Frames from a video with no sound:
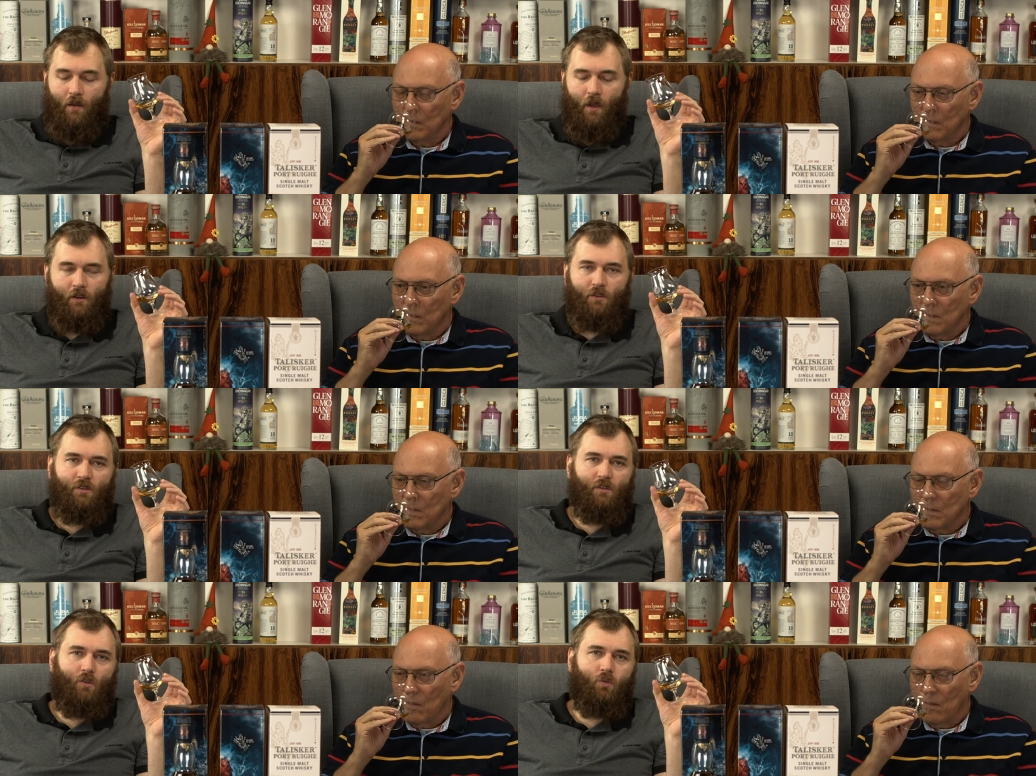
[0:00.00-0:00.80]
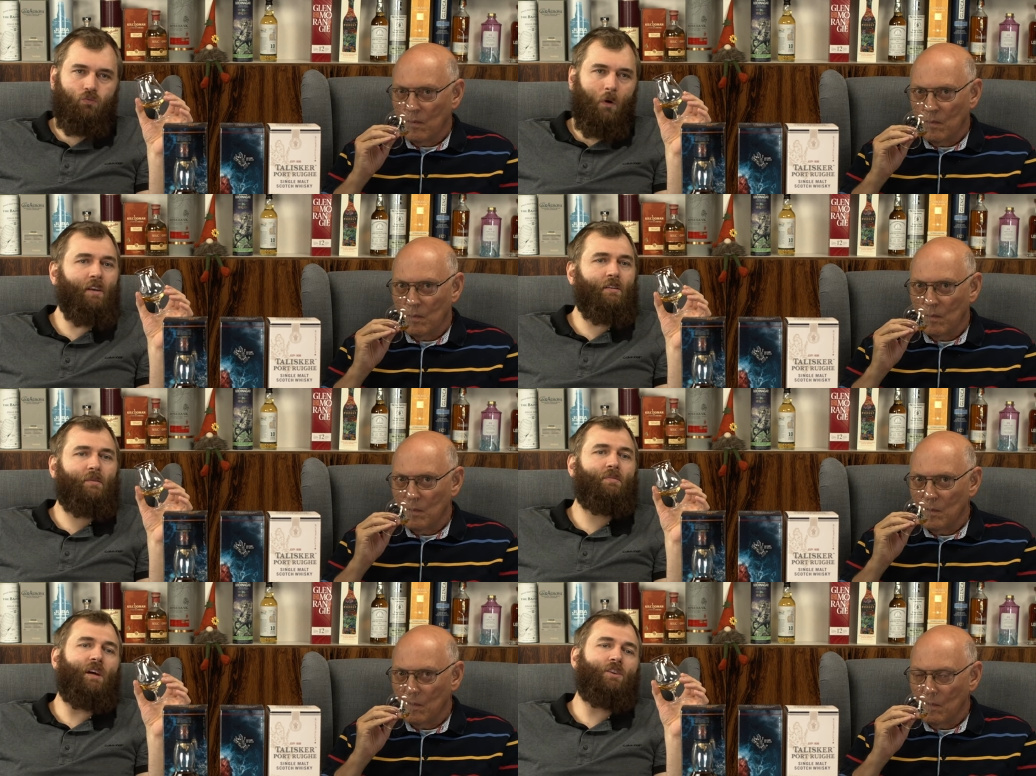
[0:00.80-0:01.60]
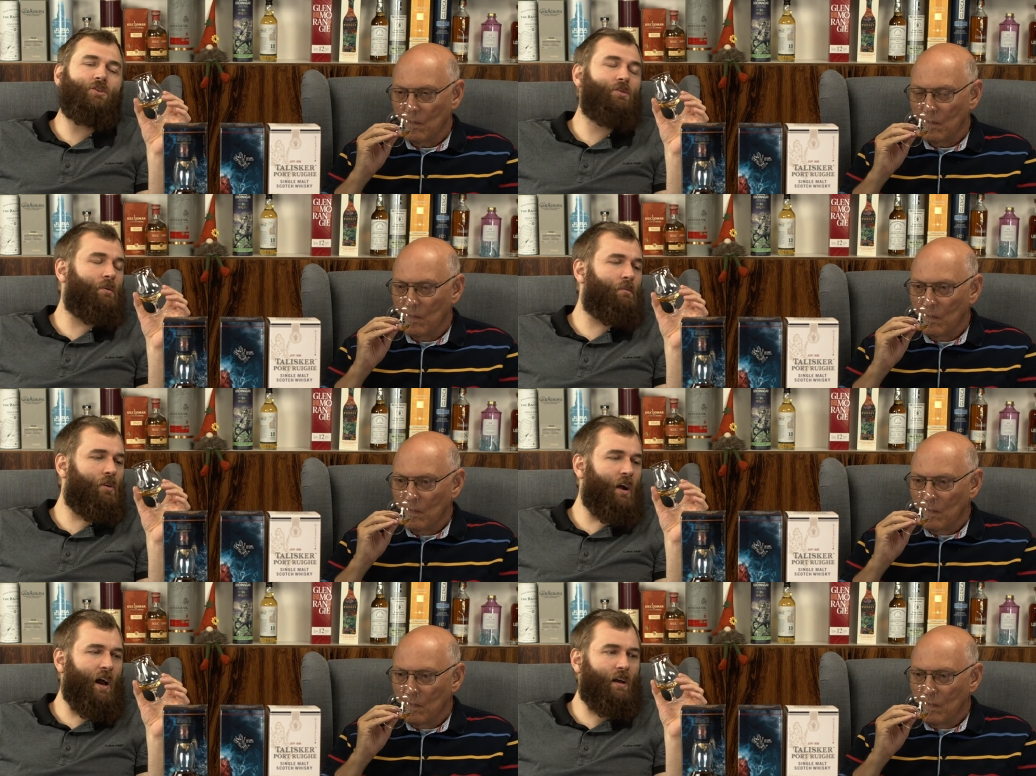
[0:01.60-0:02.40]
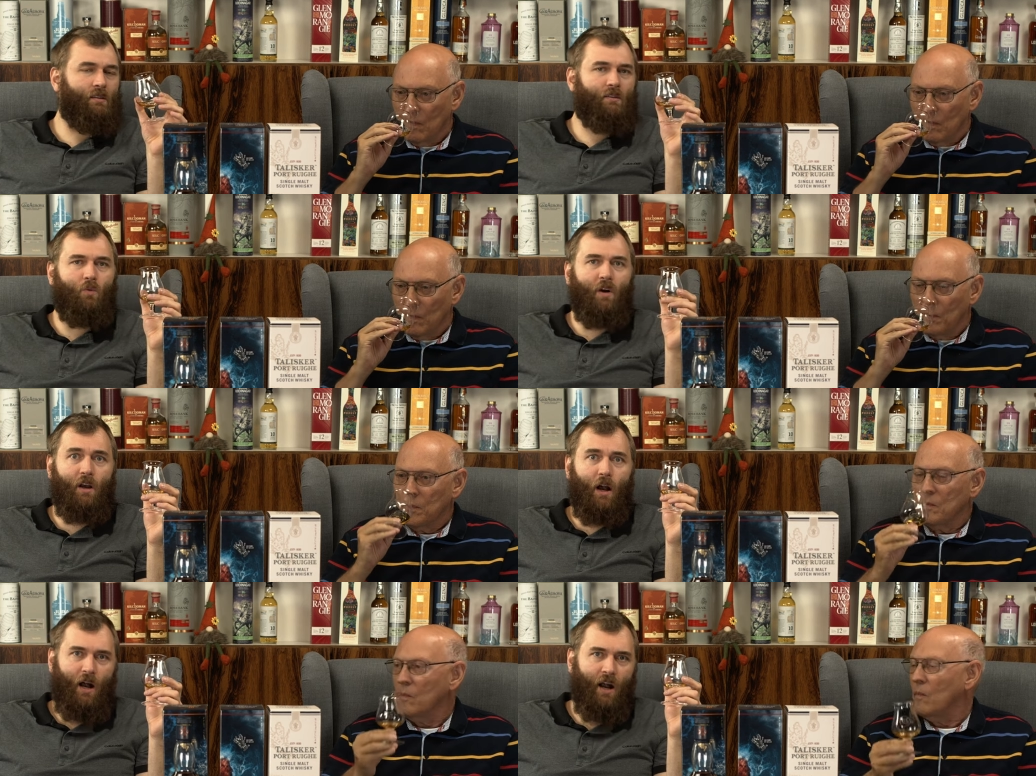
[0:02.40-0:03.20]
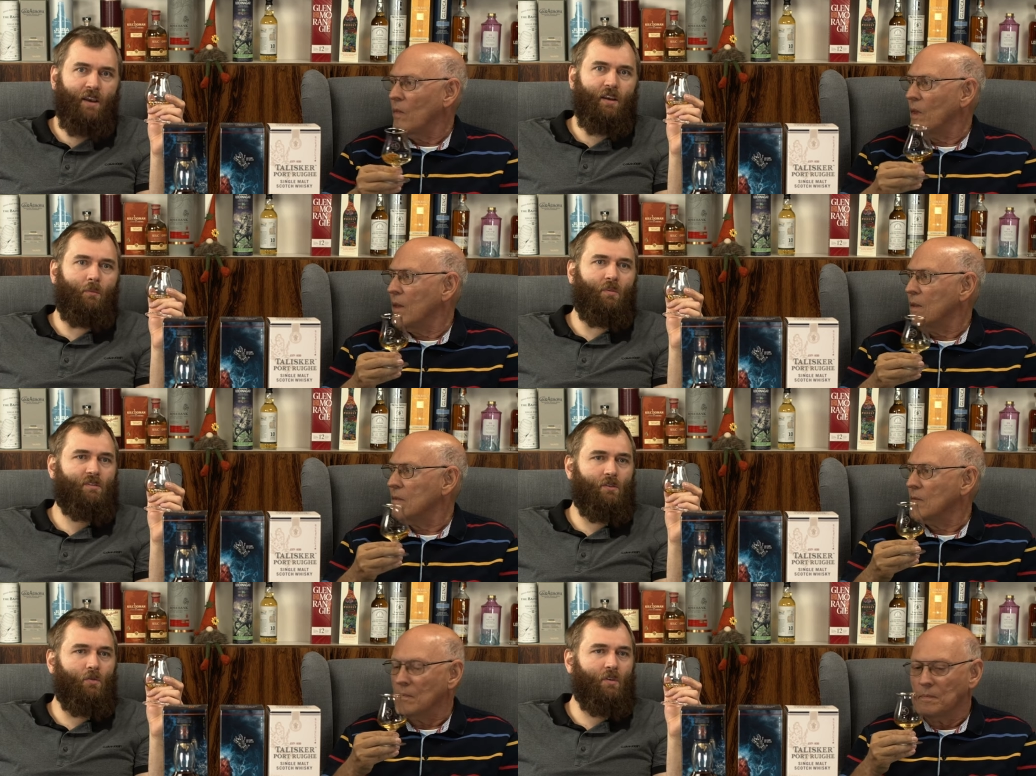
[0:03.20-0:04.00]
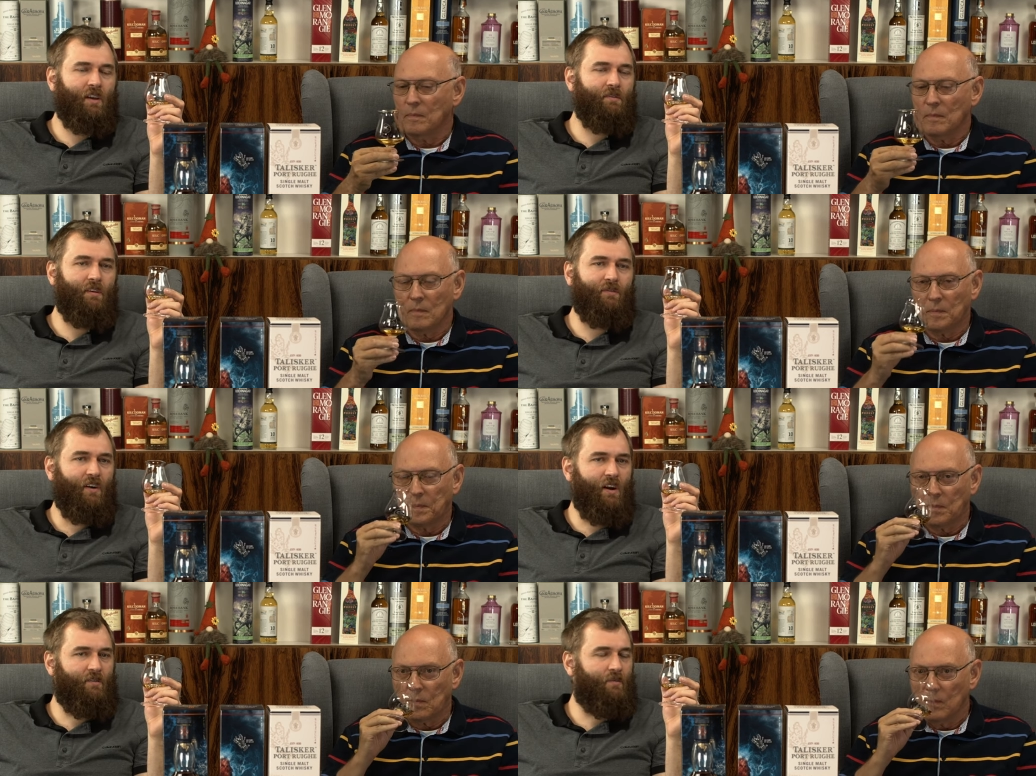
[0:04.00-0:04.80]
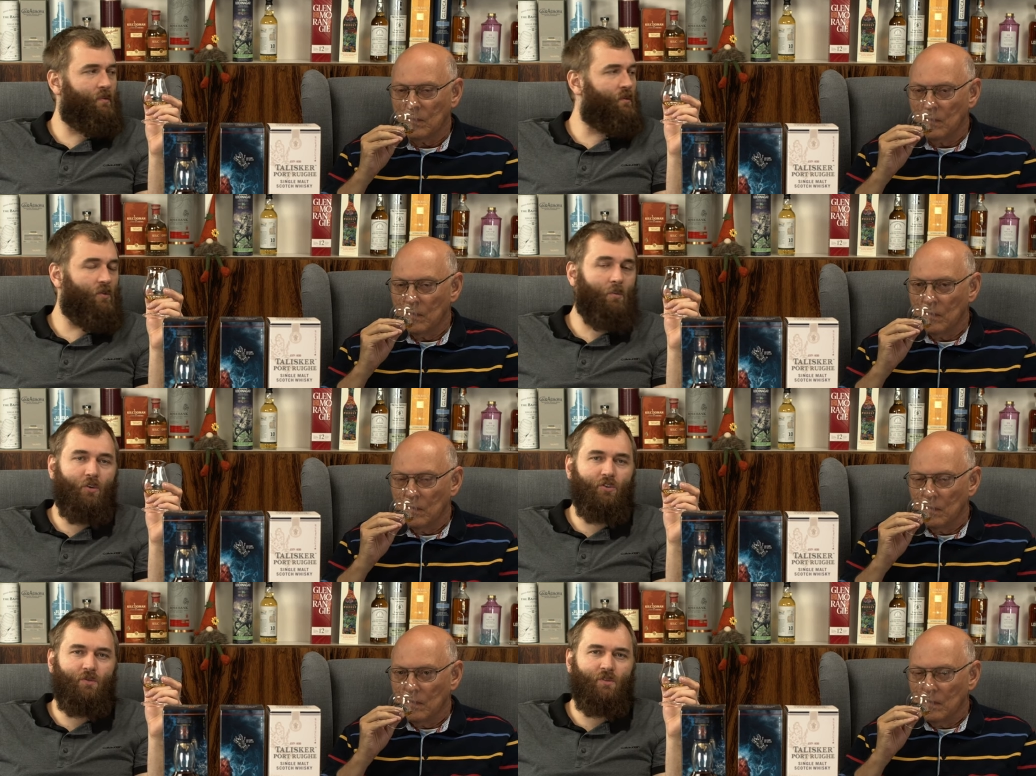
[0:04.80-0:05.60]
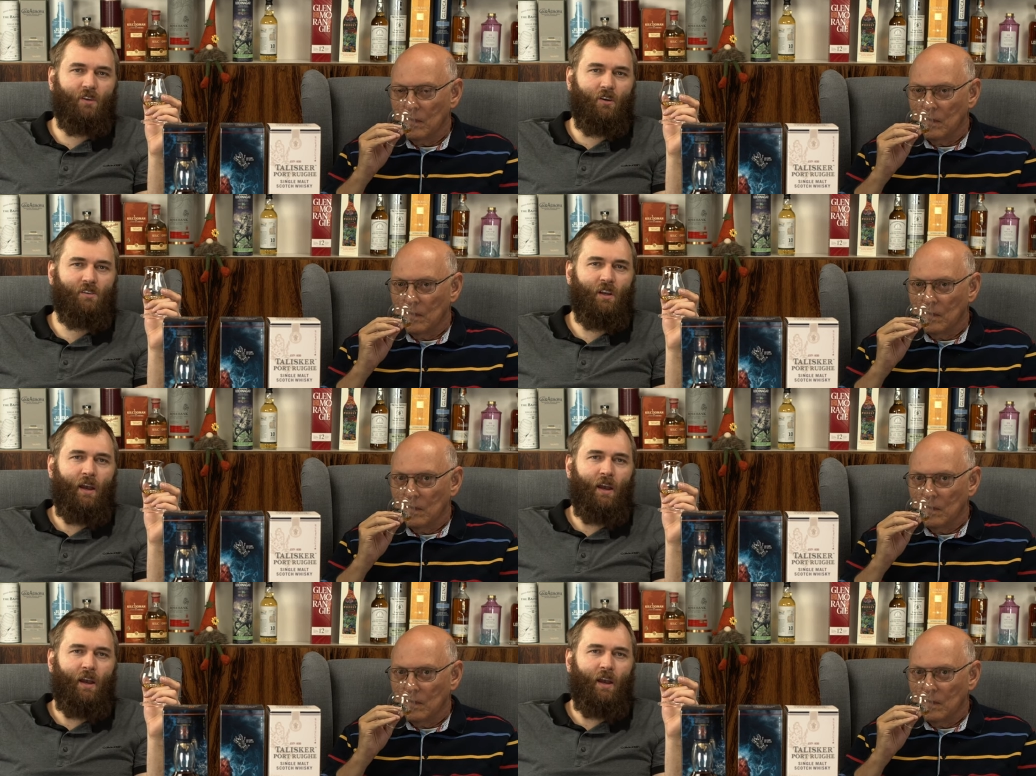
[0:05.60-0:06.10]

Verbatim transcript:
Speaker 1: That is quite a substantial number and quite a high number. So giving five or 4.2 stars